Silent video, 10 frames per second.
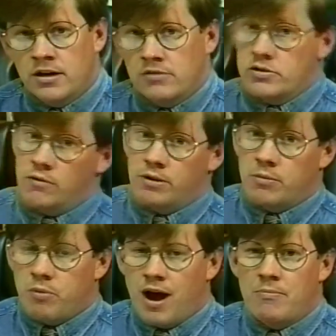observing
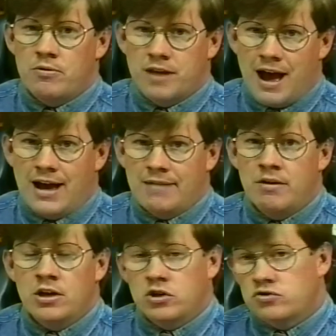a proper diet,
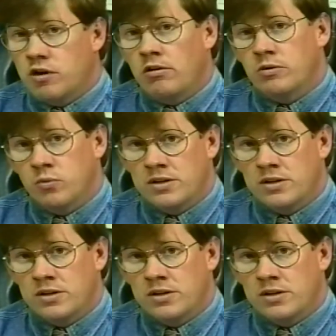controlling